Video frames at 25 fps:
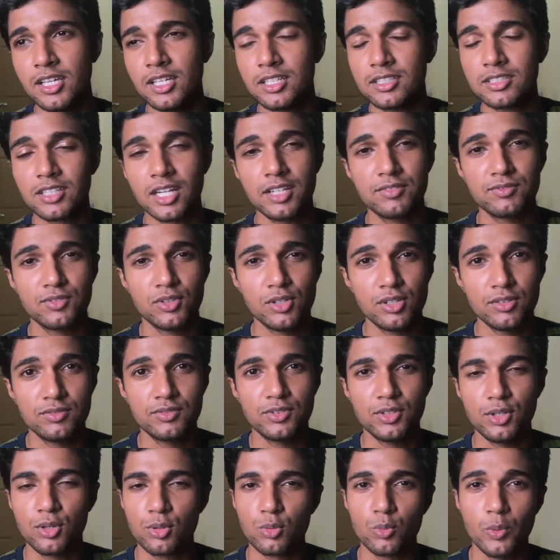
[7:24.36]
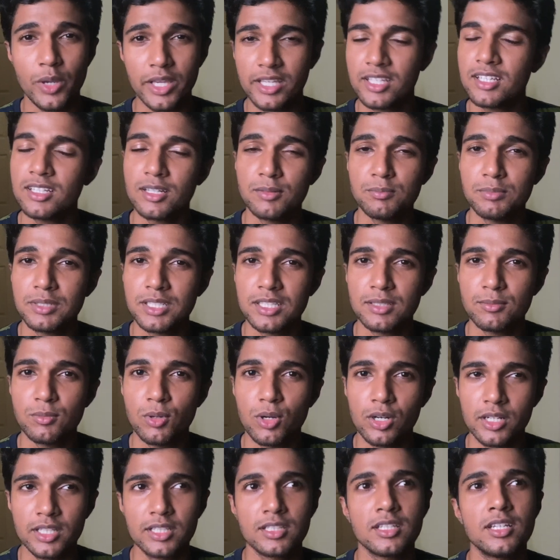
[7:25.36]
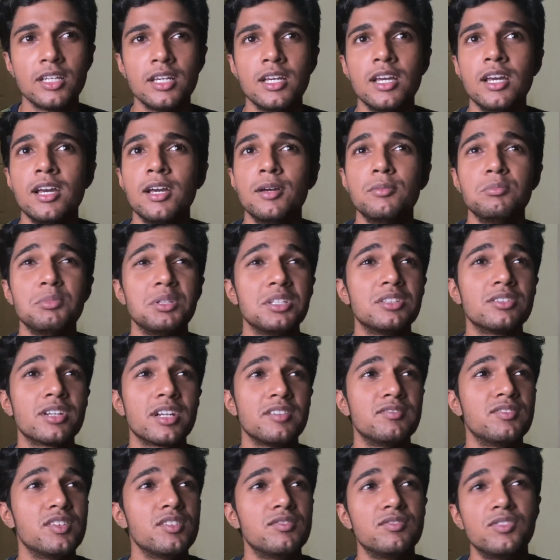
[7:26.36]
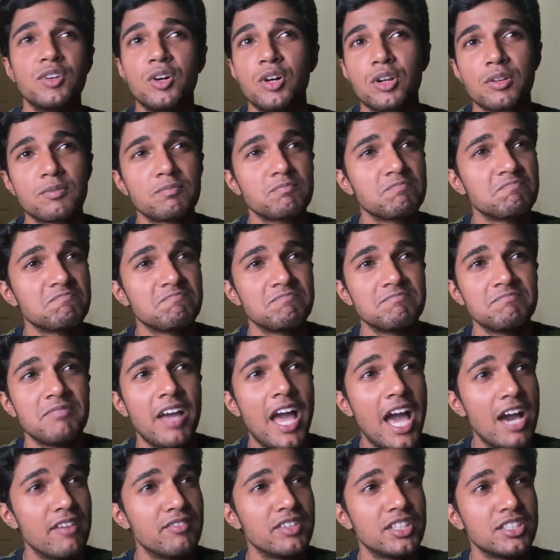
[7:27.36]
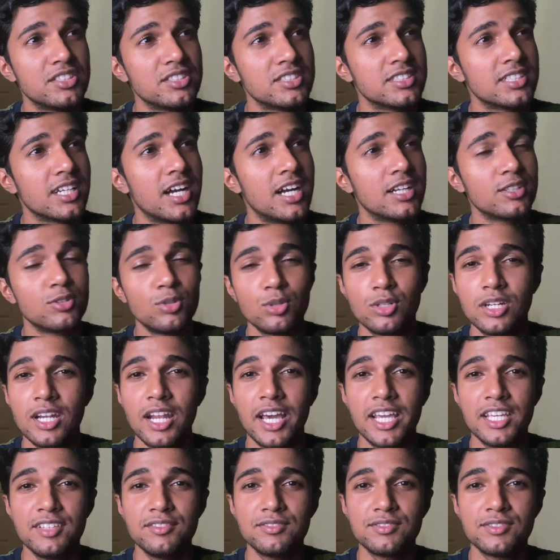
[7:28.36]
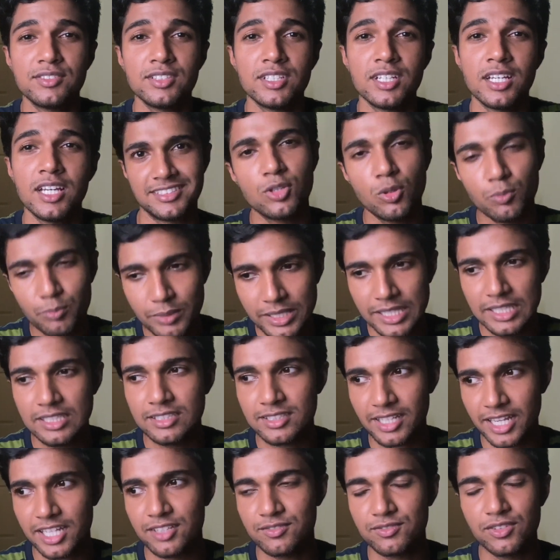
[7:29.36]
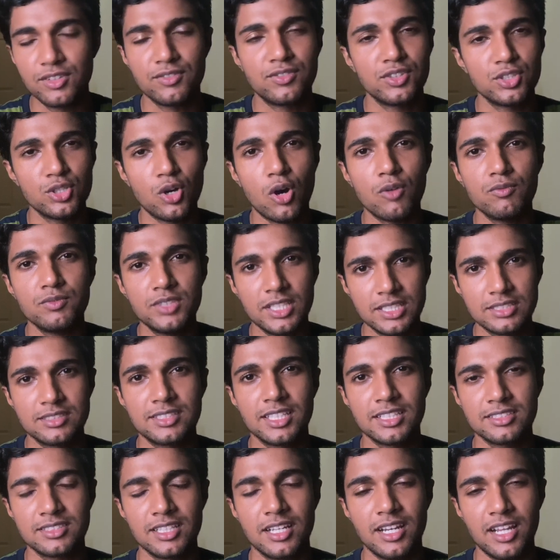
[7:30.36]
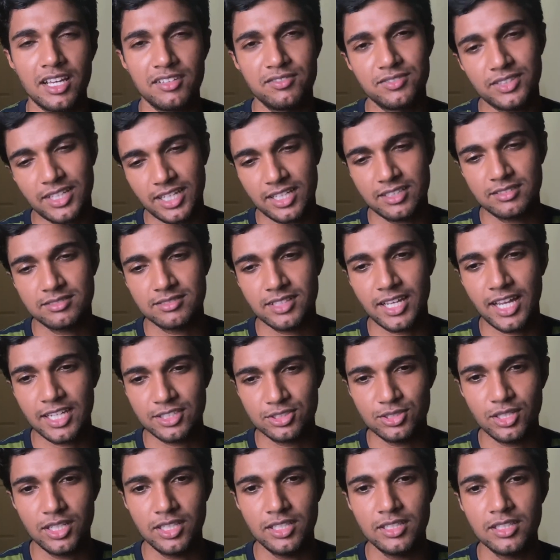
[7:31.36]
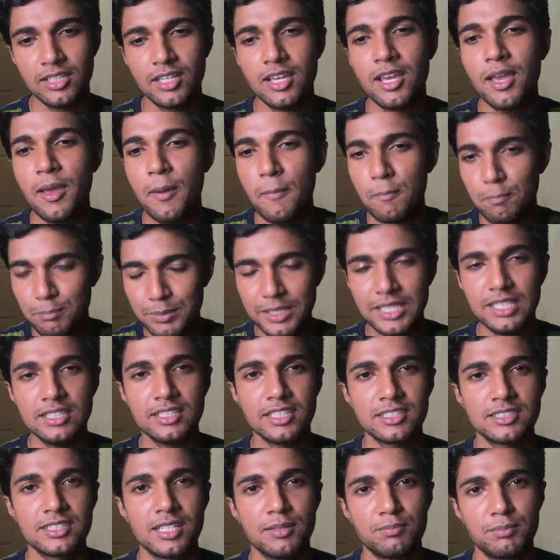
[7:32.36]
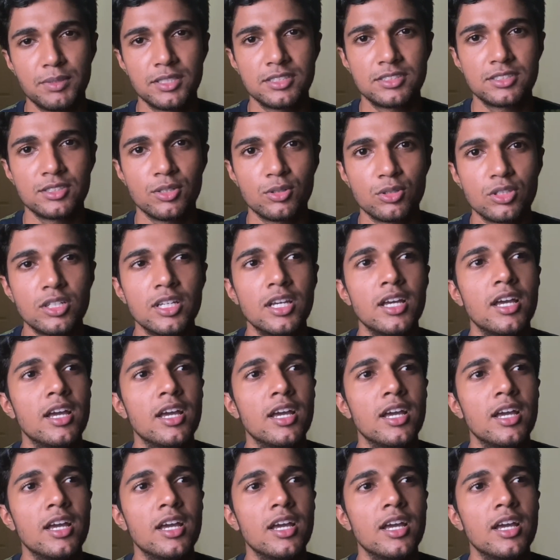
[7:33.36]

grateful for waking up in the morning. Be grateful for having a good life. So being grateful for the obvious things in life can actually be the stepping stone